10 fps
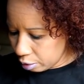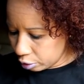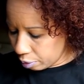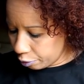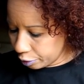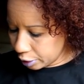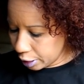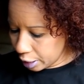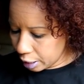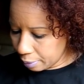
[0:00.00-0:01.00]
some
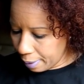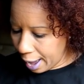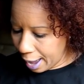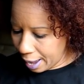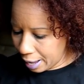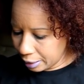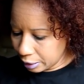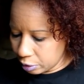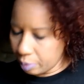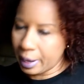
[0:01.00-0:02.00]
fatigue
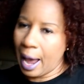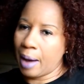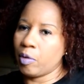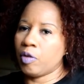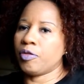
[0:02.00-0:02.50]
pants, some camel